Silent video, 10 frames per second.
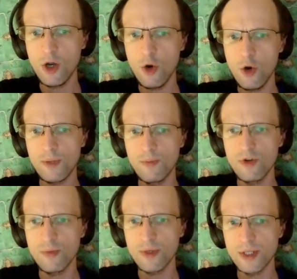hope that
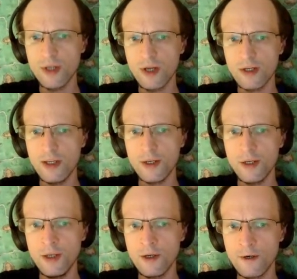Murmur does not connect
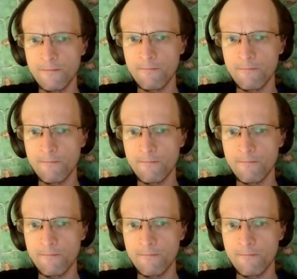here.